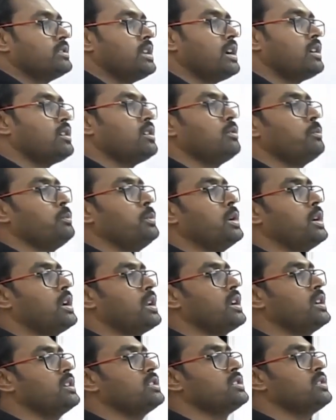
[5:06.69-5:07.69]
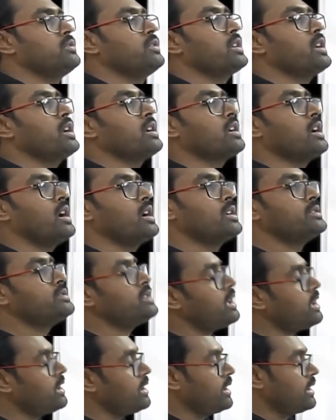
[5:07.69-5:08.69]
That polarization we can call as
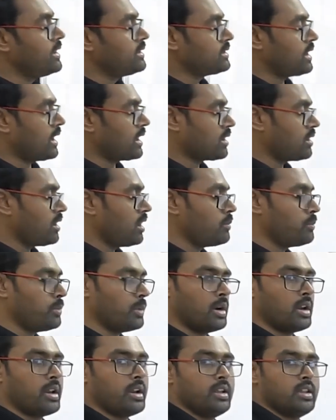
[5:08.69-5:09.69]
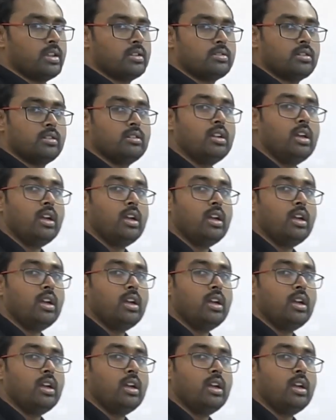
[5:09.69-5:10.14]
a circular polarization.